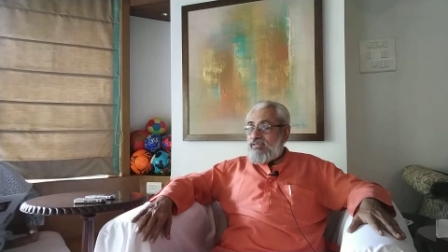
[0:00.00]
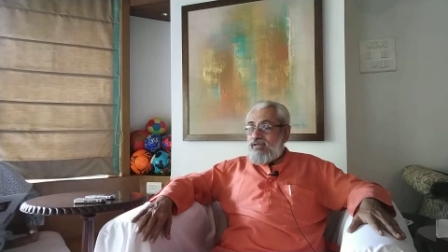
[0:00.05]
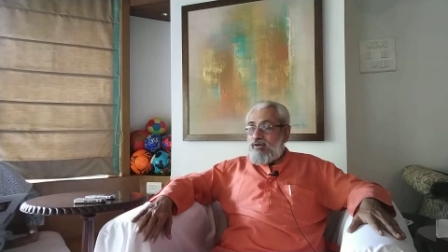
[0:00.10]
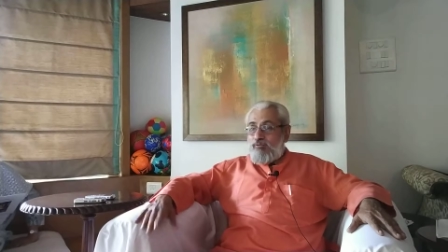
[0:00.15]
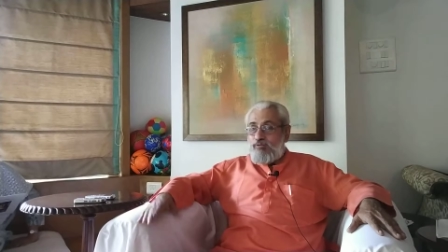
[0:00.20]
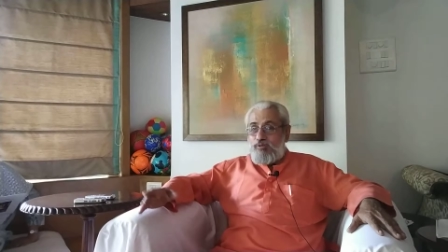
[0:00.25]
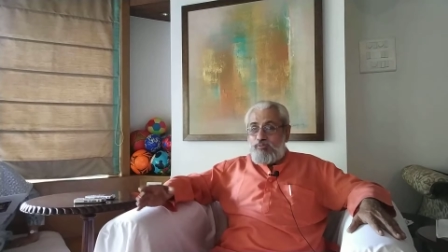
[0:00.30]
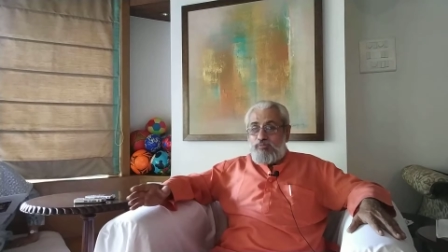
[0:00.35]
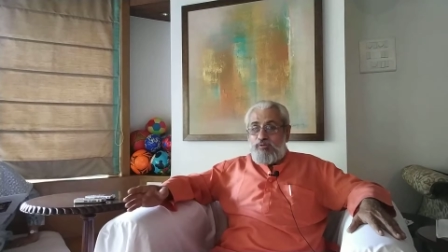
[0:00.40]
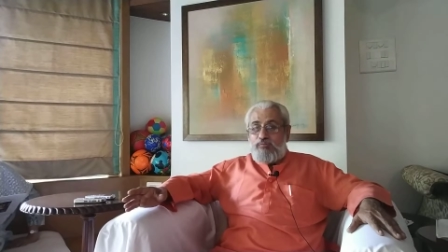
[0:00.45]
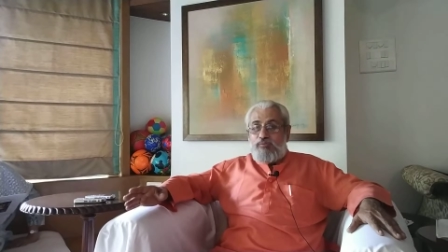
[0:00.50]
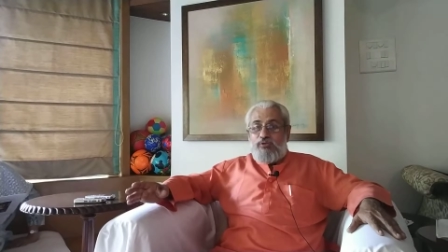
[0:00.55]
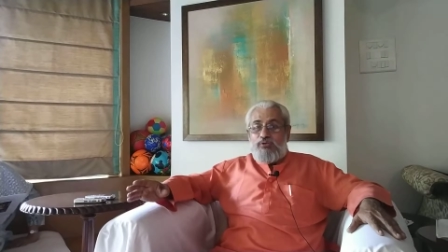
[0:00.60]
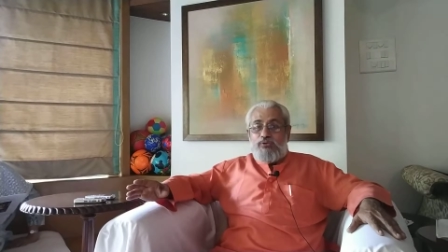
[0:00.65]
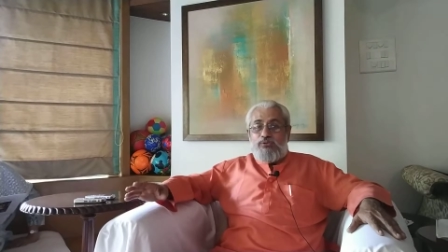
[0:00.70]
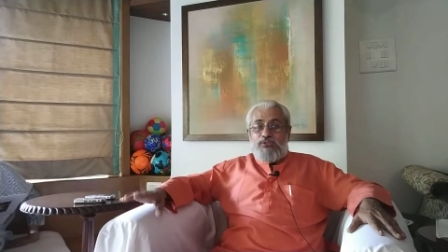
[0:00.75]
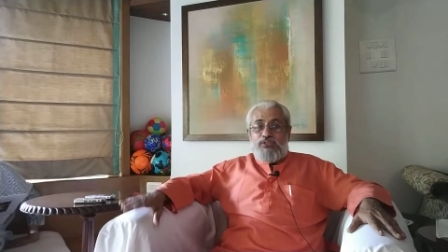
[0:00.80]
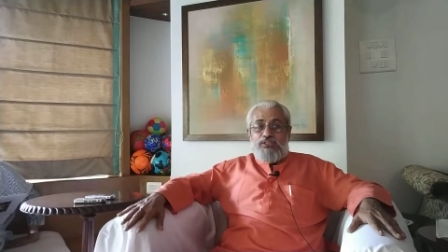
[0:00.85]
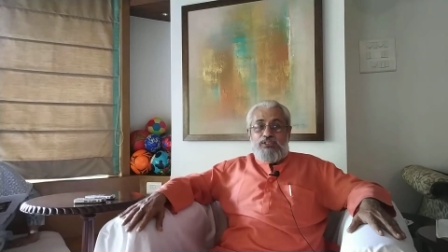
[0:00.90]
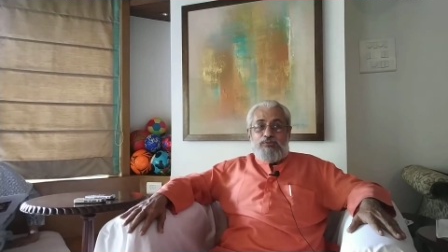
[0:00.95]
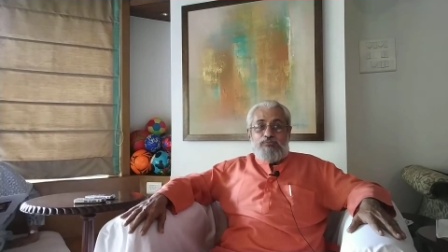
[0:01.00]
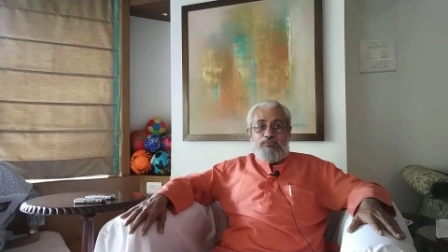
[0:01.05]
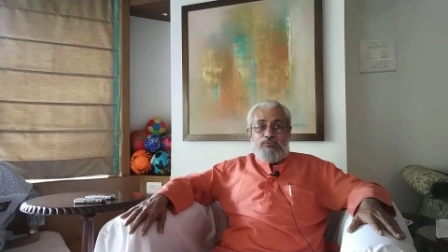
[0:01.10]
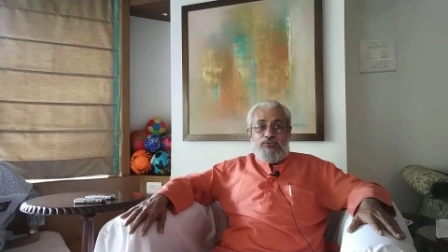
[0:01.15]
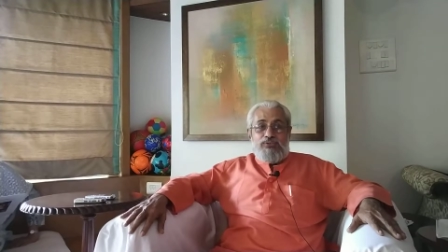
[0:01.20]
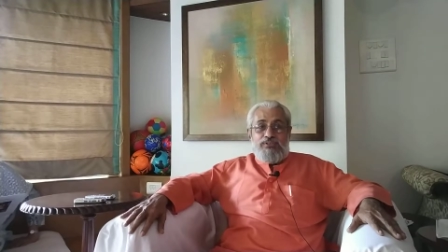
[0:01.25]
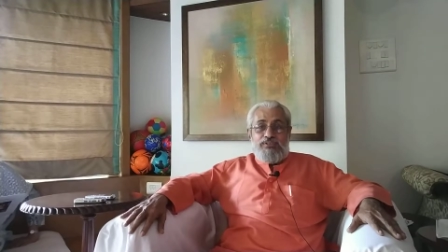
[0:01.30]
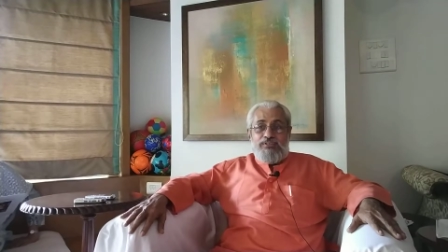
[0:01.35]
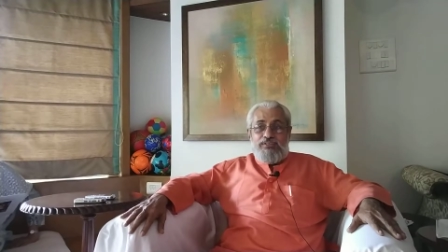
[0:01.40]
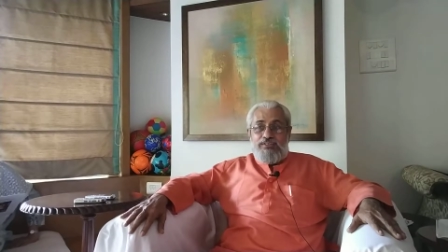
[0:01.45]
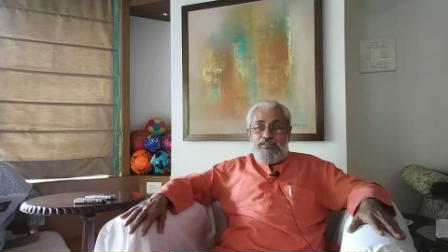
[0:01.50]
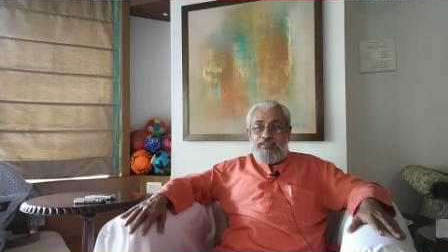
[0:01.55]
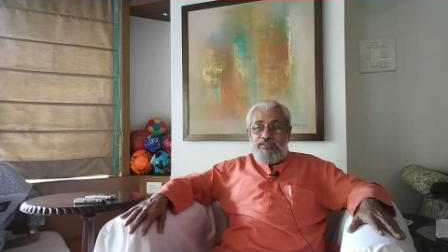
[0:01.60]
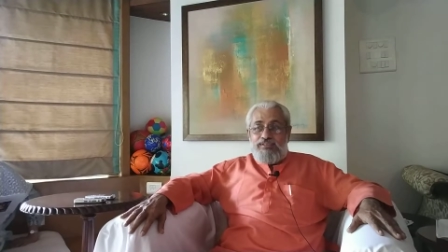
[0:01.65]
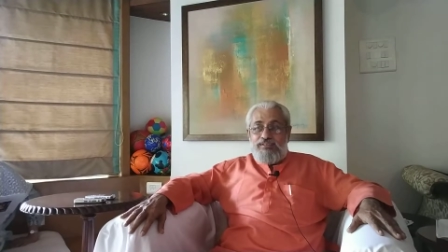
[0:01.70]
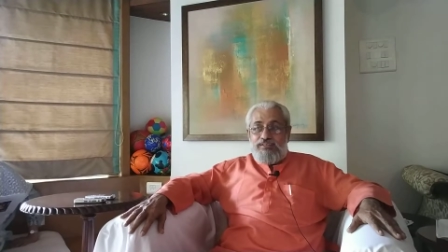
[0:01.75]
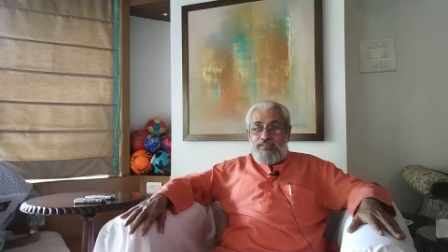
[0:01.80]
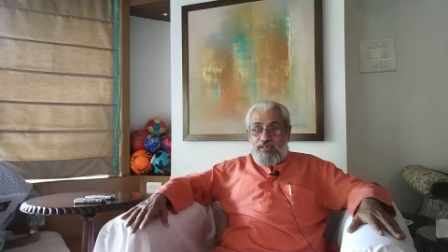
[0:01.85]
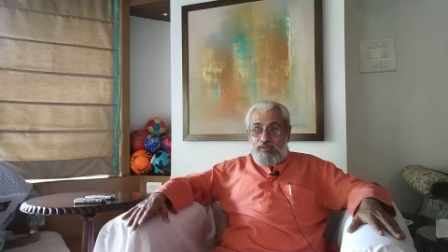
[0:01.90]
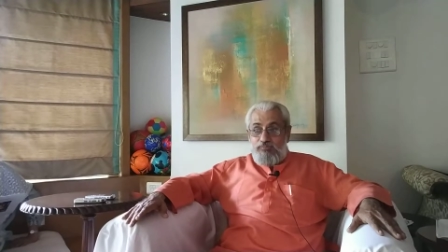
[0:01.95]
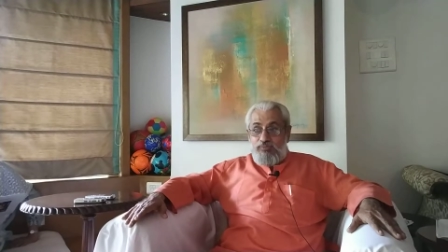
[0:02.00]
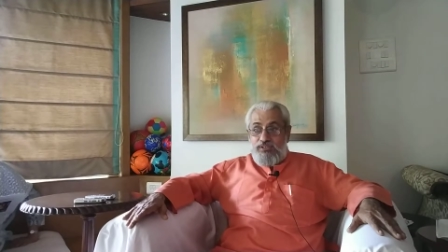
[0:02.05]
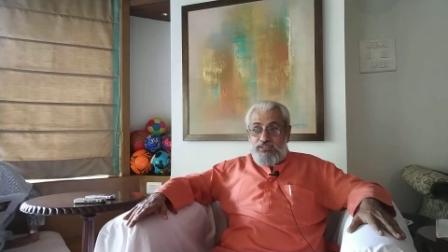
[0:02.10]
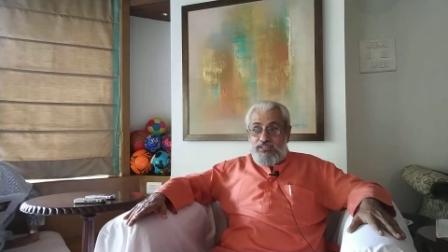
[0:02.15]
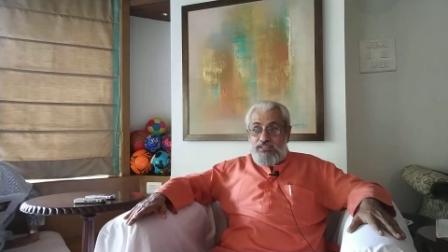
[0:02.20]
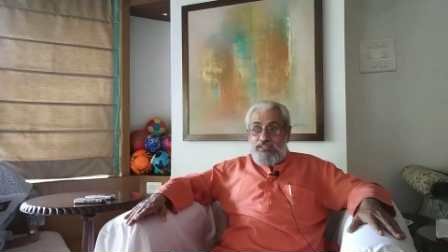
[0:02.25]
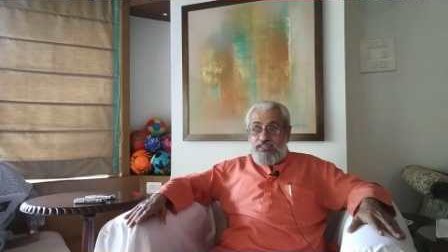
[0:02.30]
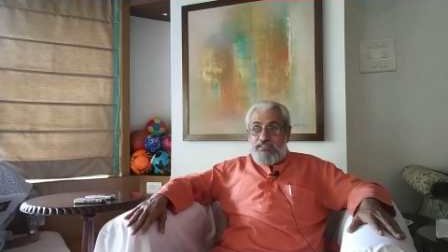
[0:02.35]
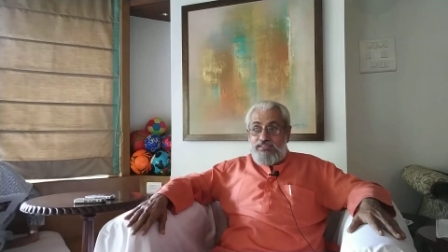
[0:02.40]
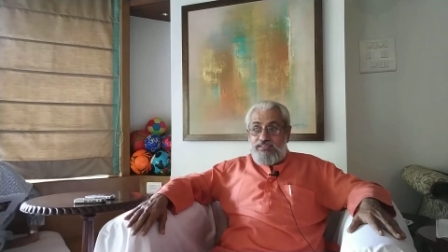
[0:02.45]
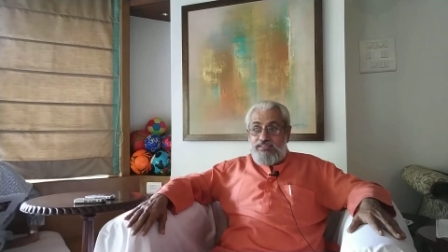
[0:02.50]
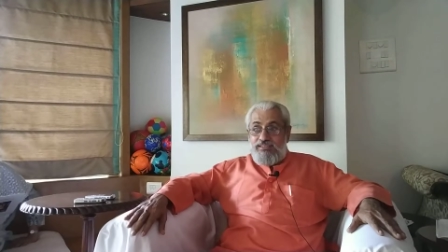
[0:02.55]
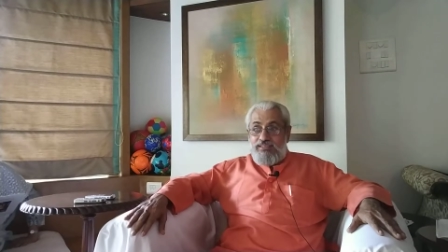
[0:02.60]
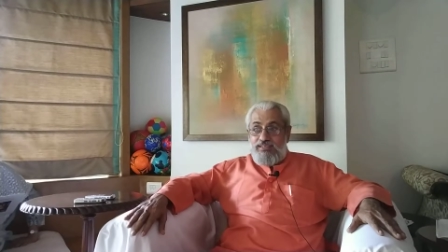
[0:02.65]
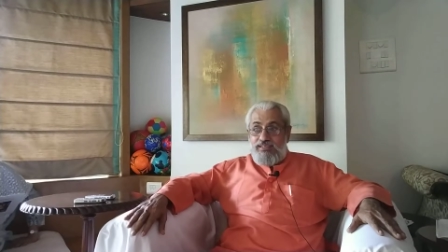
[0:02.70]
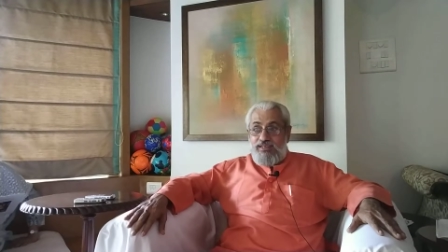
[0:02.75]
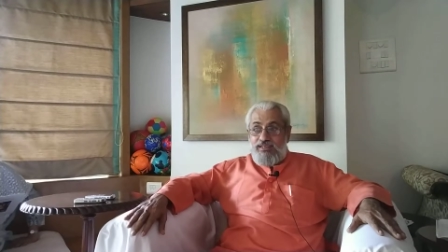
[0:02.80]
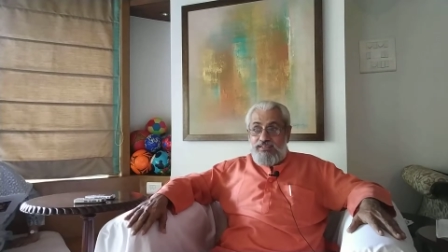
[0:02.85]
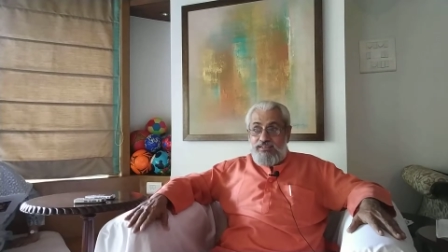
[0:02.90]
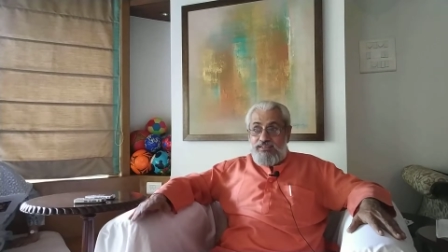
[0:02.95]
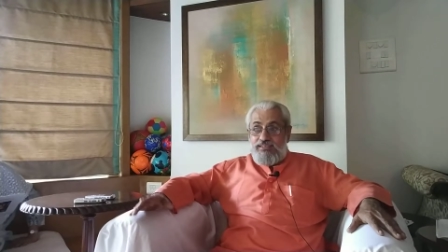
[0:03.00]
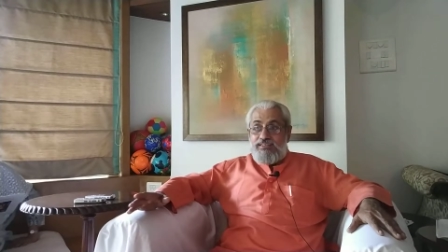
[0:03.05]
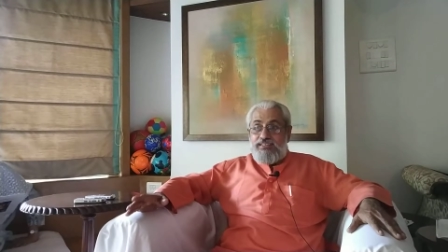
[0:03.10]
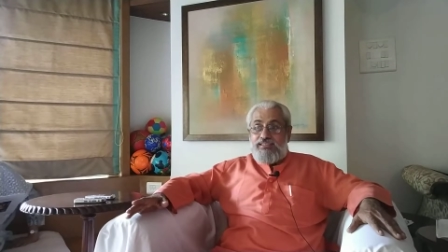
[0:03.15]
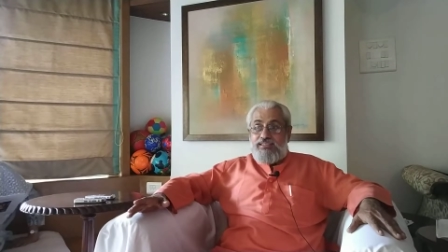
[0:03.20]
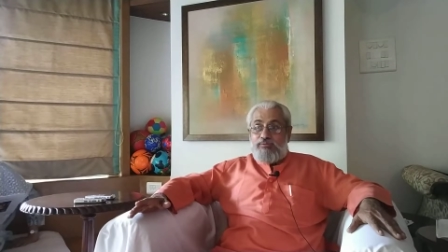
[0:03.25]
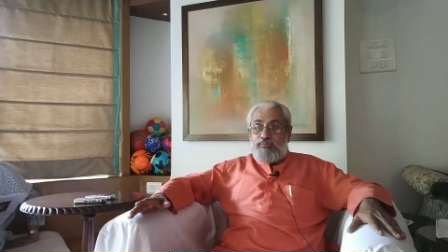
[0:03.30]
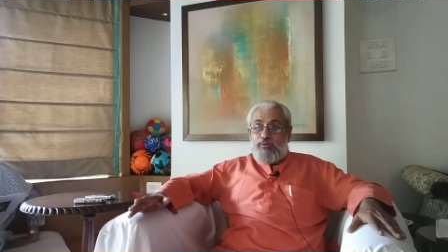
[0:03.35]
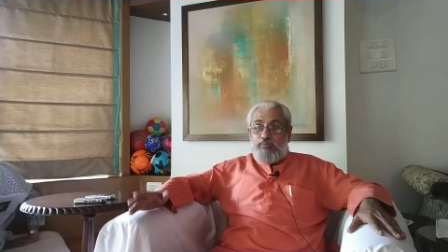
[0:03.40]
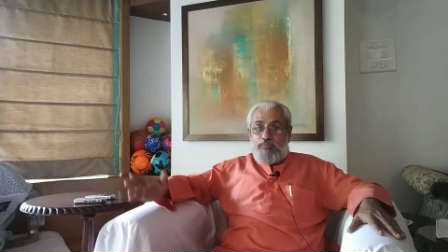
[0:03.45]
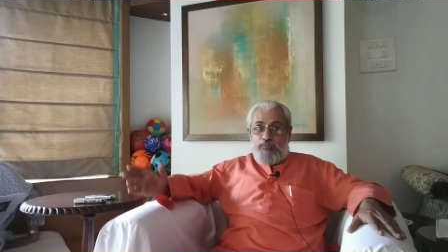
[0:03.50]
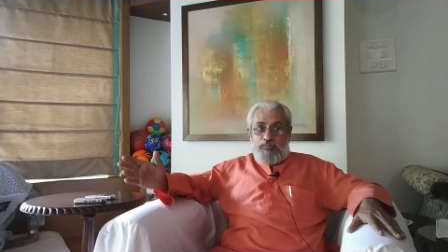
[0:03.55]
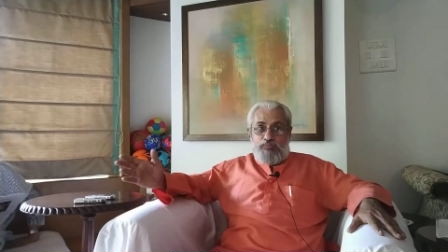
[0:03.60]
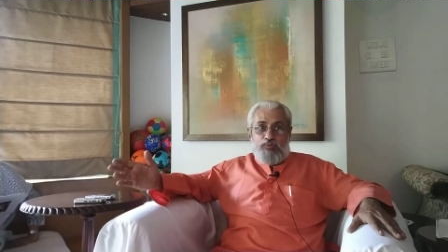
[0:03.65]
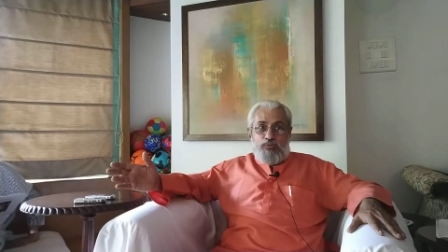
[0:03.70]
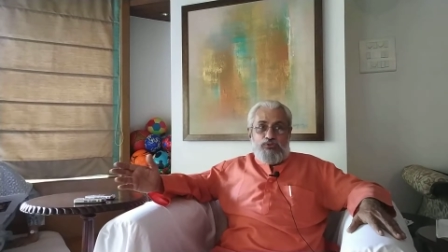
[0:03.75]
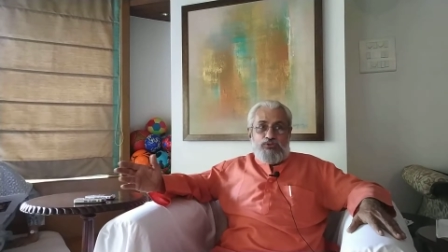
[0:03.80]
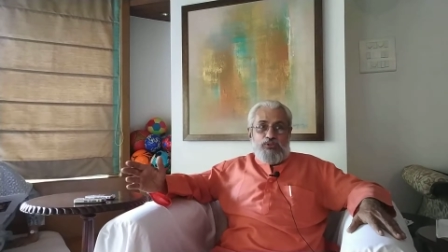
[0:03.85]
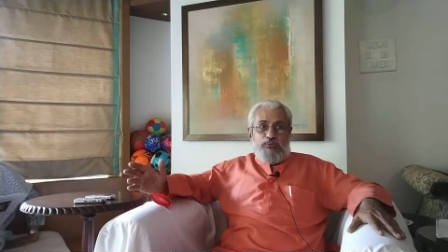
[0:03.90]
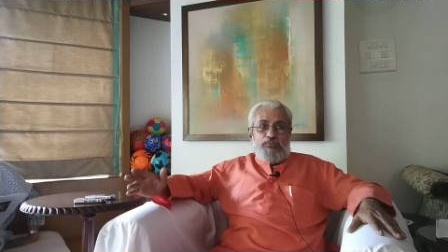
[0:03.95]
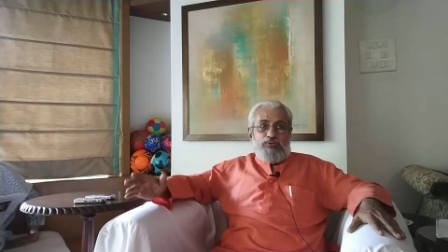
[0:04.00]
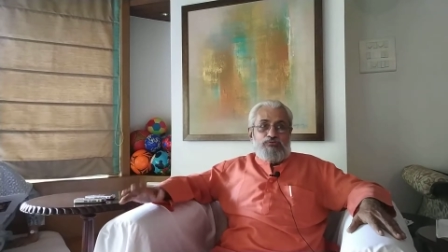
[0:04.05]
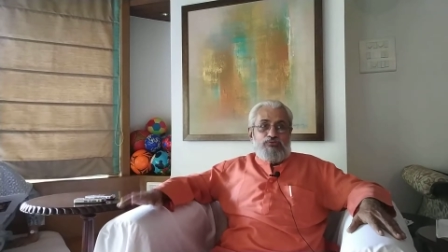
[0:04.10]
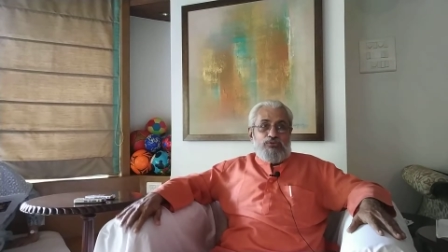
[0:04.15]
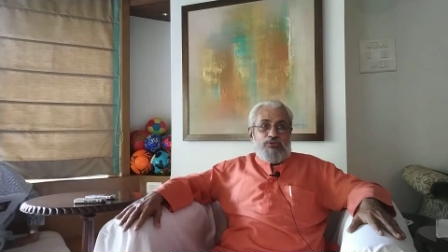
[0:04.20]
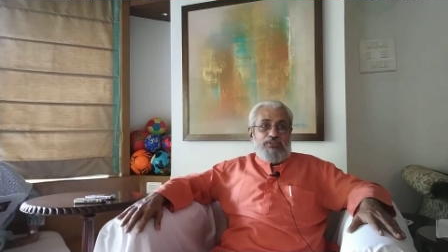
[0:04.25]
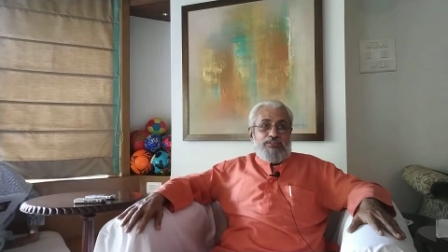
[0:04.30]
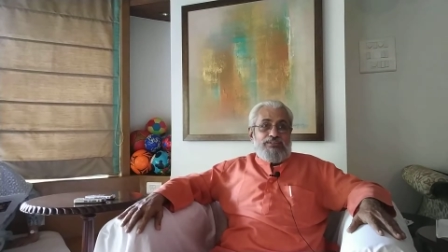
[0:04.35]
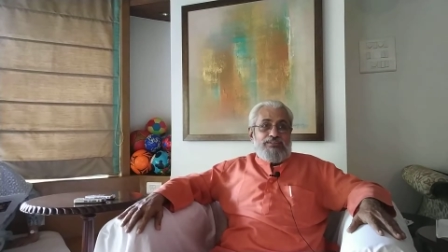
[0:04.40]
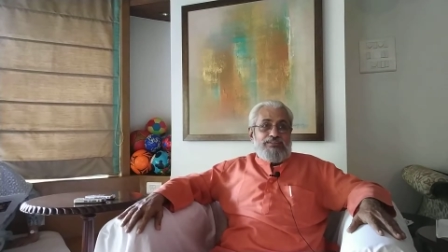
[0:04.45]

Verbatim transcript: How many people using the pool? 10% is 160 people. Pool should be full.